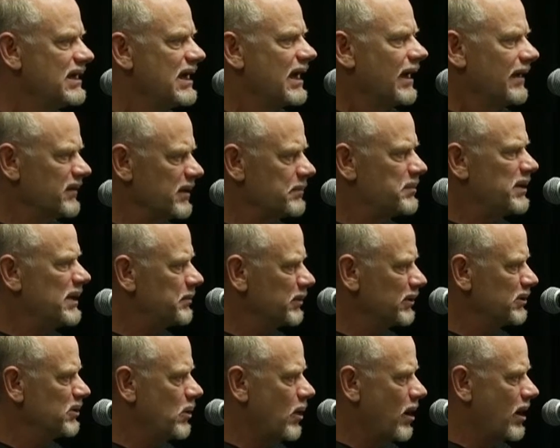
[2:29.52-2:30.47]
And the
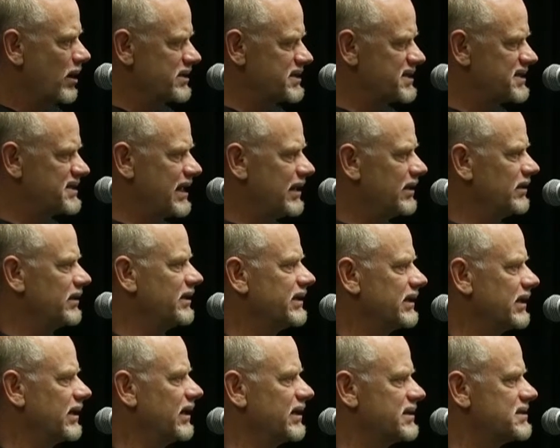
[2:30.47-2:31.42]
people who are
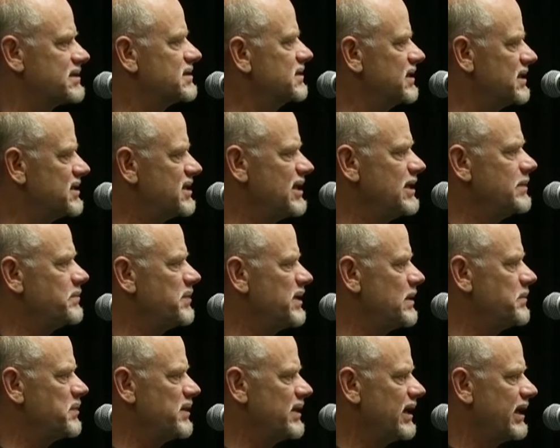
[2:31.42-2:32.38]
selling us the
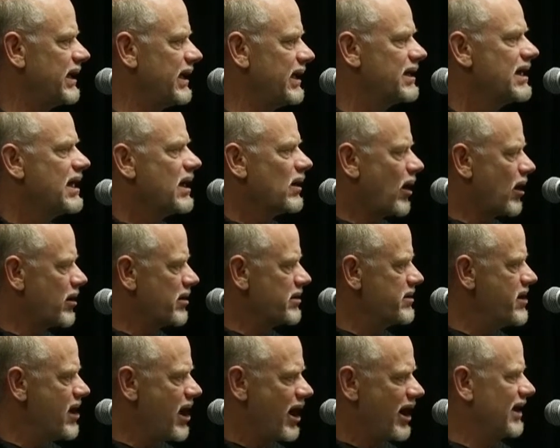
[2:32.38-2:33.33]
TPPA are
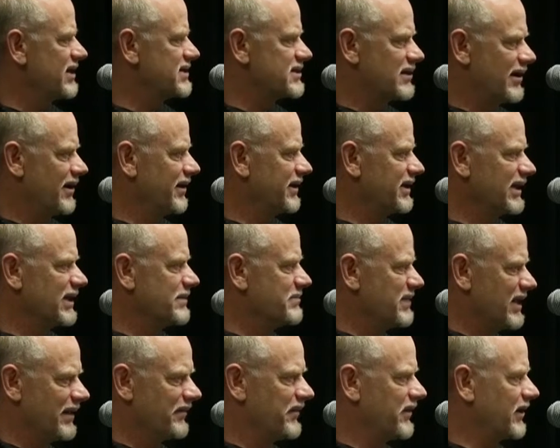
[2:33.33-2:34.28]
not talking
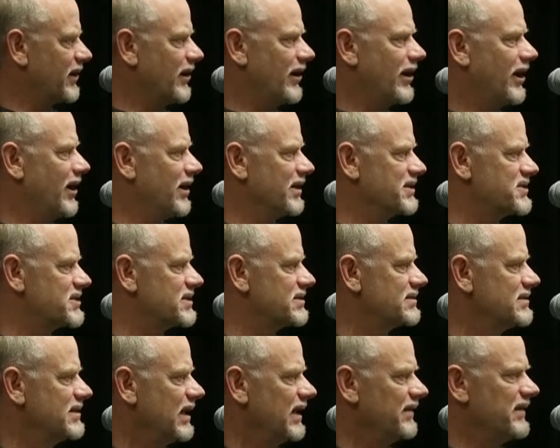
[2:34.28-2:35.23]
about the costs.
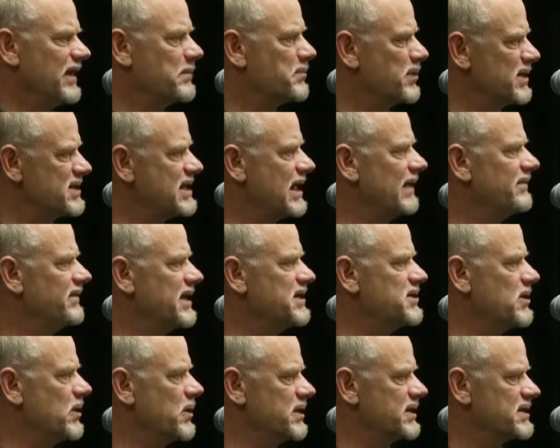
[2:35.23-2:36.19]
And they pretend they
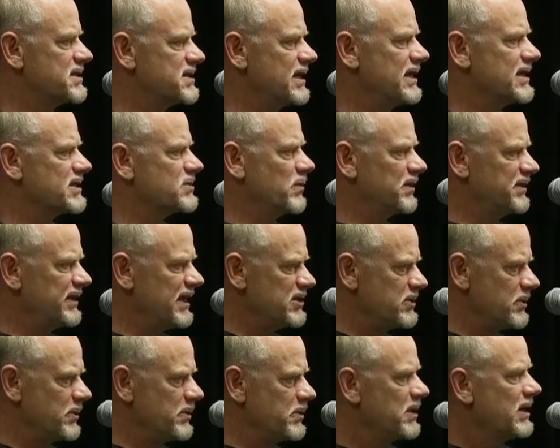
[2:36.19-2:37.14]
don't exist. What they
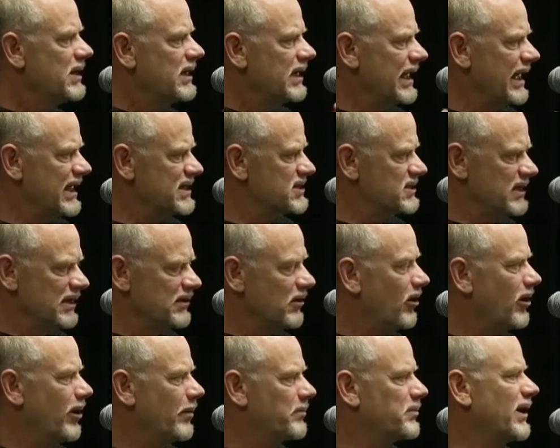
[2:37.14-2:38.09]
do, as in
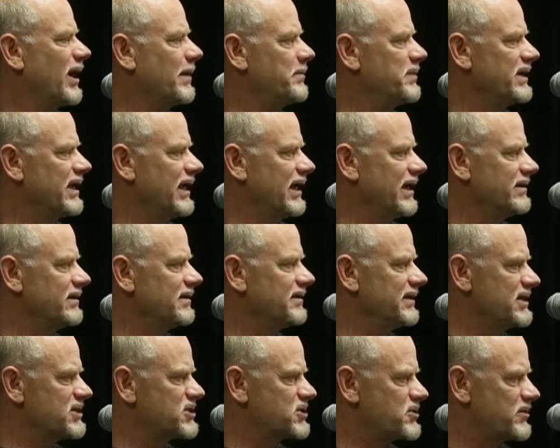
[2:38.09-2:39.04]
all propaganda,
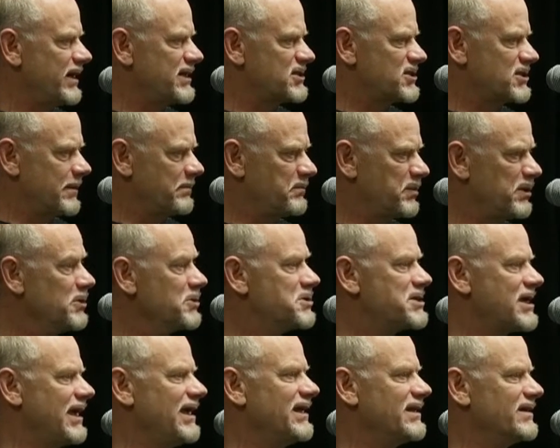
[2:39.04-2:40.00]
they stress the
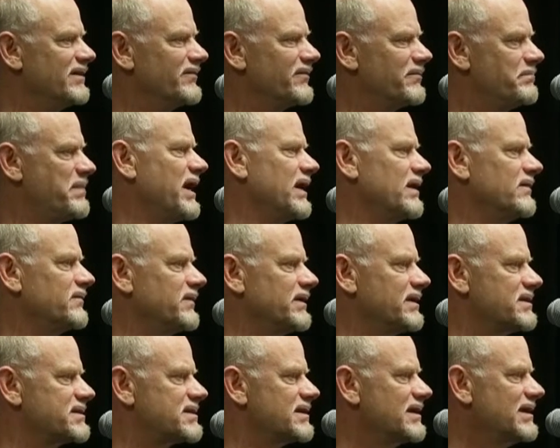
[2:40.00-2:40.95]
putative
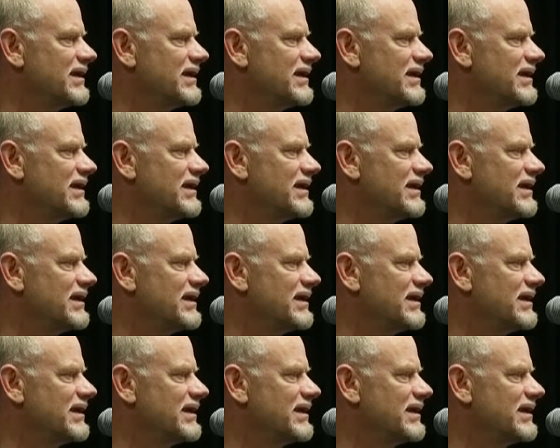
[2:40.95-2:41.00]
benefits.